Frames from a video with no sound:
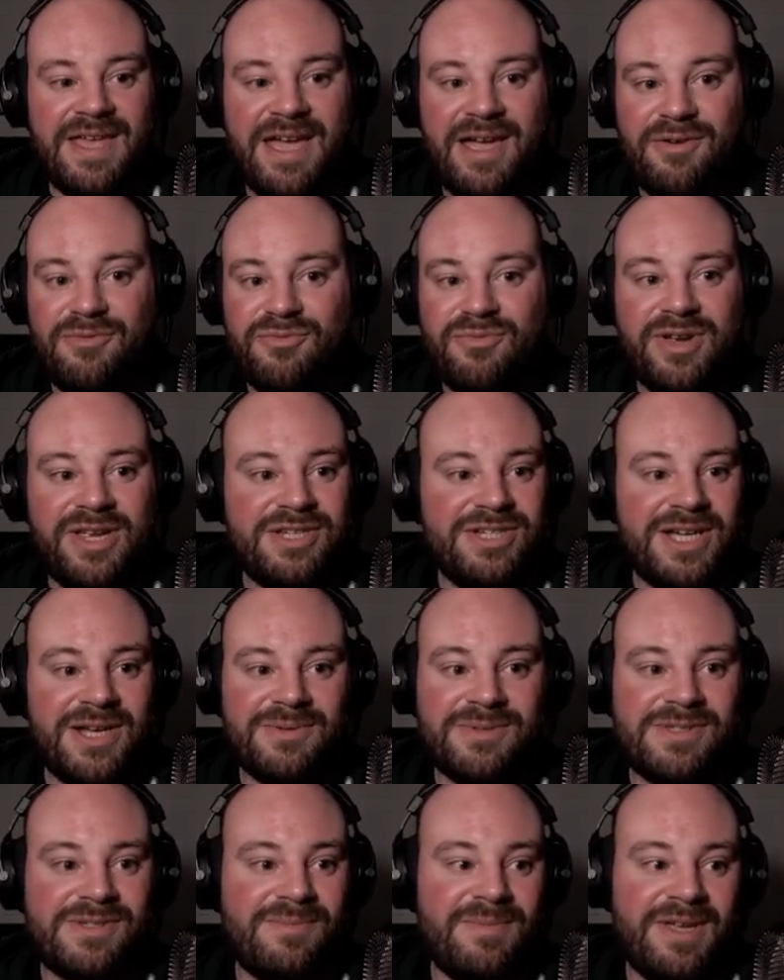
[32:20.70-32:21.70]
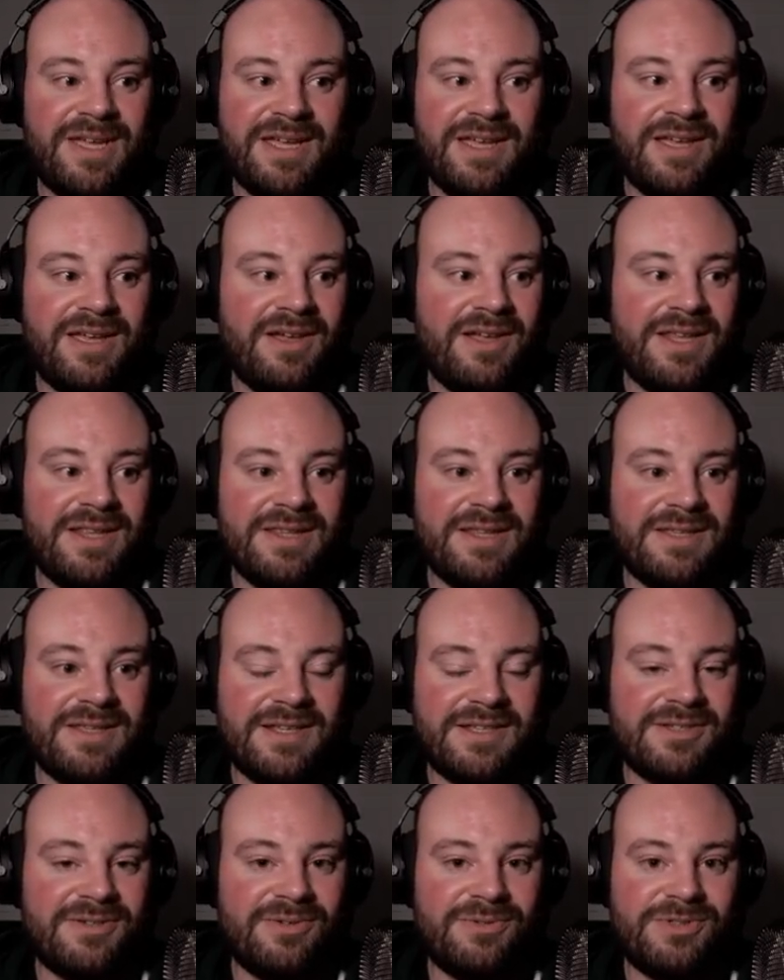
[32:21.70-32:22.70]
reach out to me in the
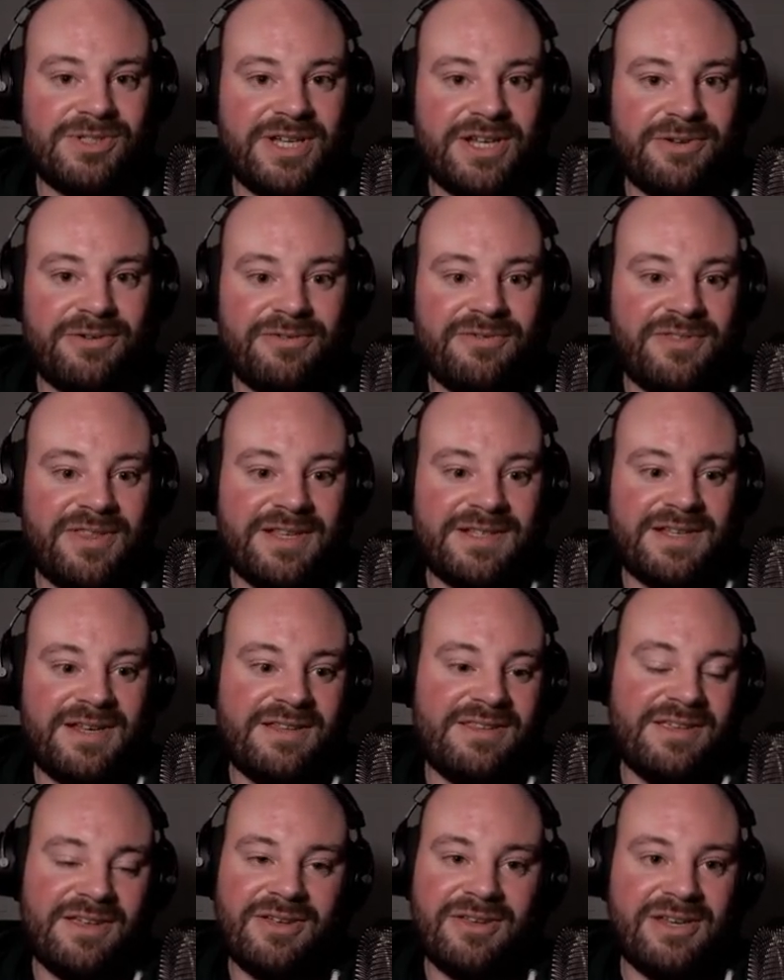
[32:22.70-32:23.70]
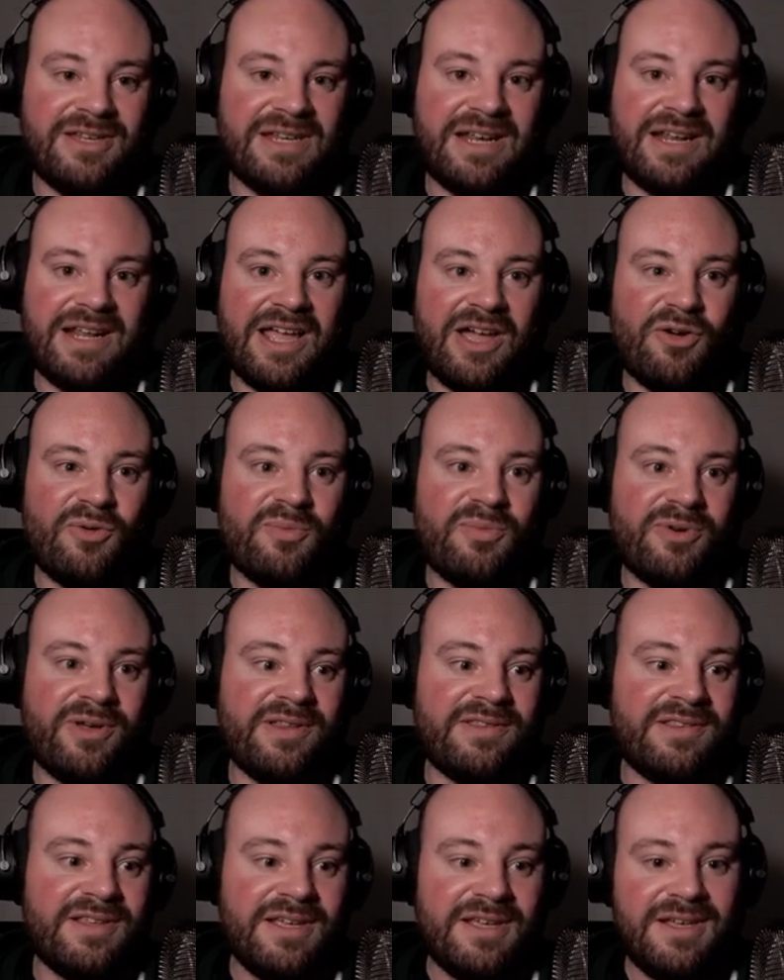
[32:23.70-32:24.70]
Discord channel if there's anything you need any help
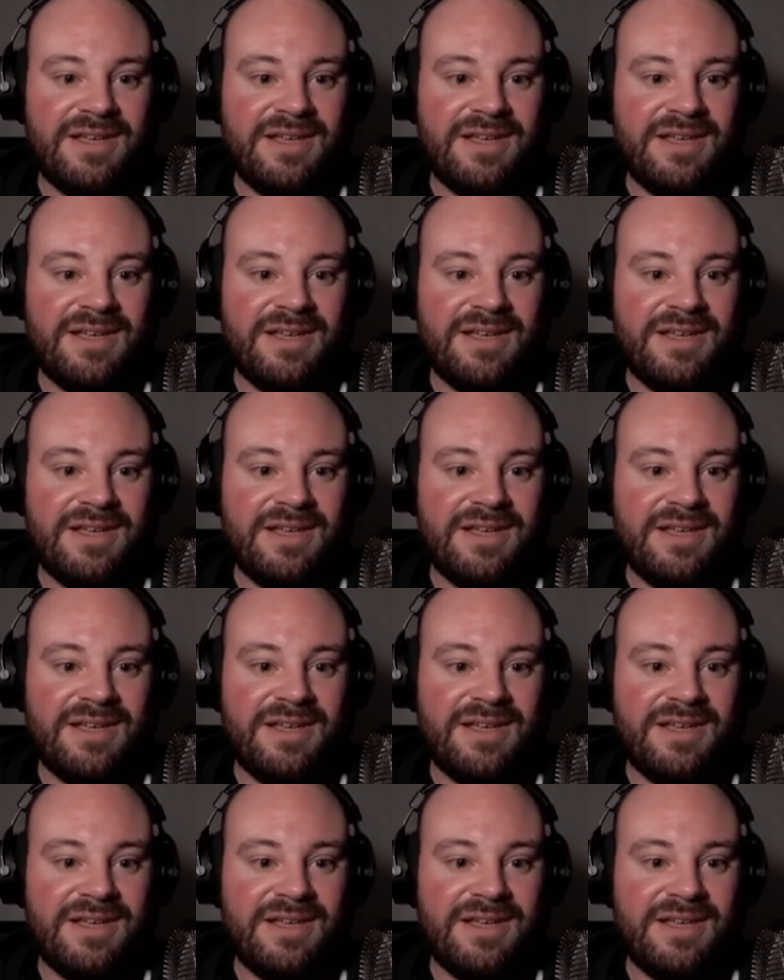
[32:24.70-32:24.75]
with.